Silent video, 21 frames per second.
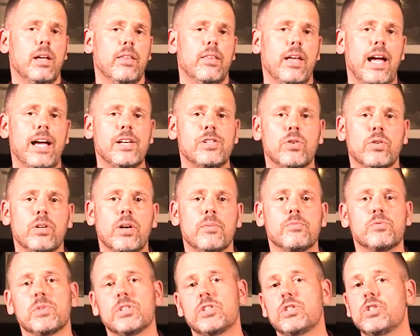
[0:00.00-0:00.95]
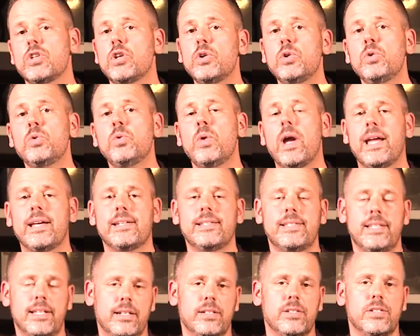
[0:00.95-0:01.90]
Astro comes with 2
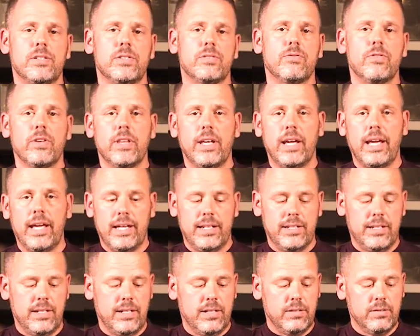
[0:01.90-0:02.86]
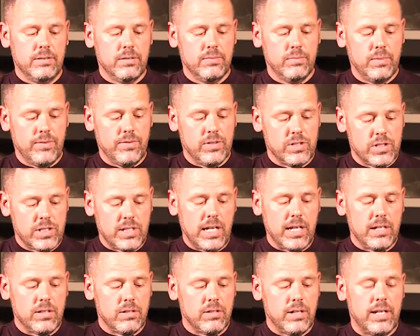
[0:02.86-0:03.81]
antennas for the handheld. We have the
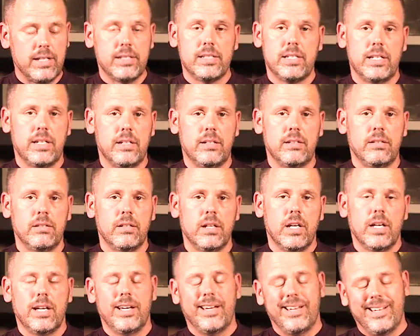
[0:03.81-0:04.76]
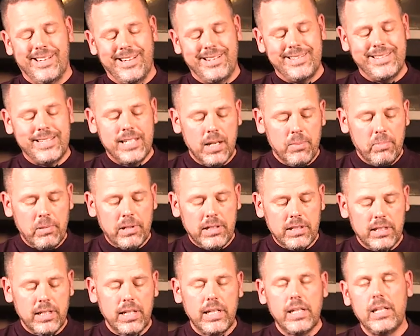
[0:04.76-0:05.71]
standard antenna.
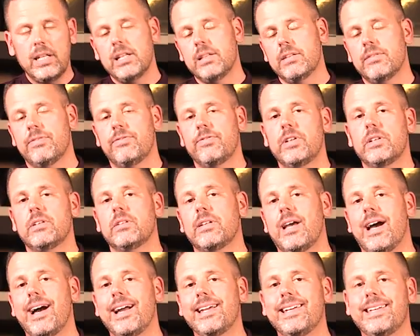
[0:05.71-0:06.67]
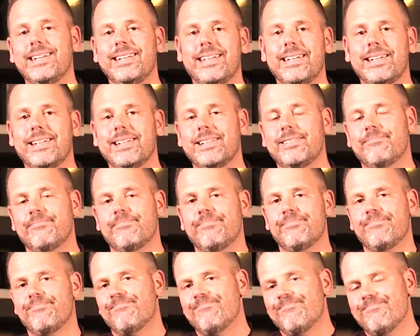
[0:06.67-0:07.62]
Typically in the field, I can get
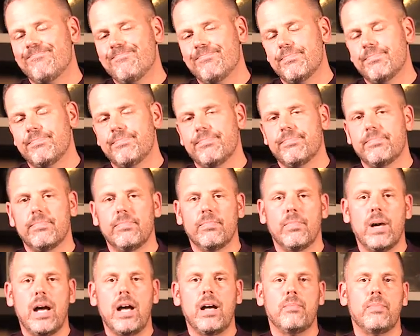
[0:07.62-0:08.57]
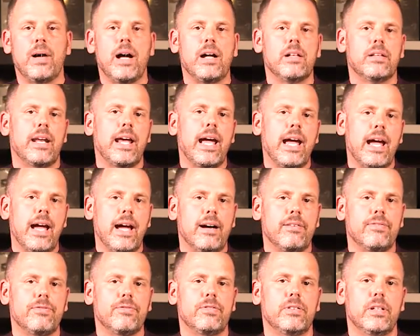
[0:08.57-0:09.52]
mile and a
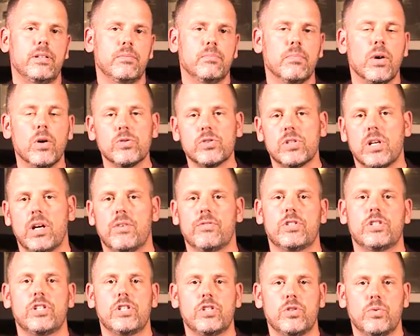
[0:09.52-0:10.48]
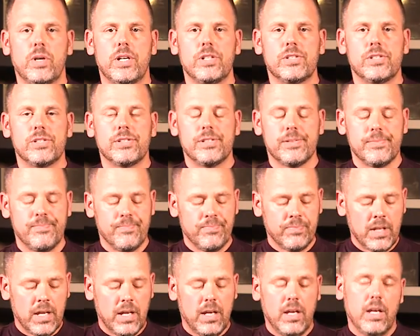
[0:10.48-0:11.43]
half in most cover situations.
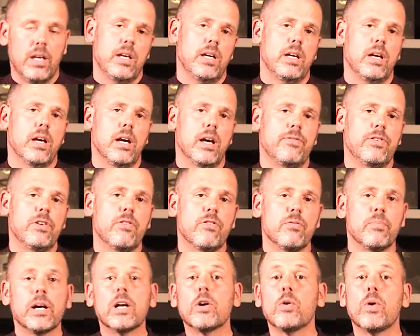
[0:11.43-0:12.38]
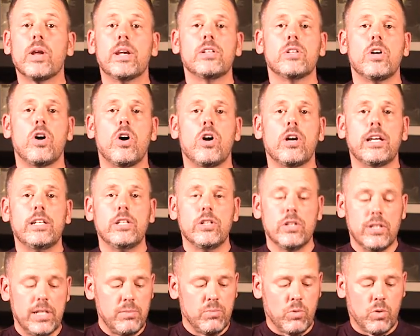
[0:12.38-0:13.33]
If you have a bigger running dog and you
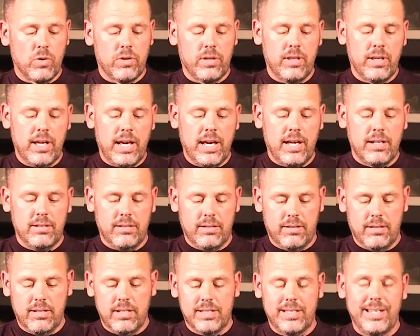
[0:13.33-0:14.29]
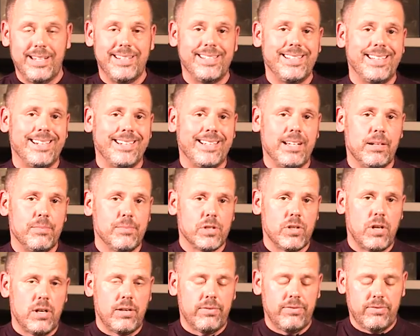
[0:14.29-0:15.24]
need more than that, this antenna comes
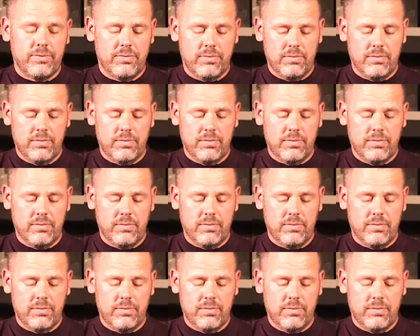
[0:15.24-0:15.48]
off,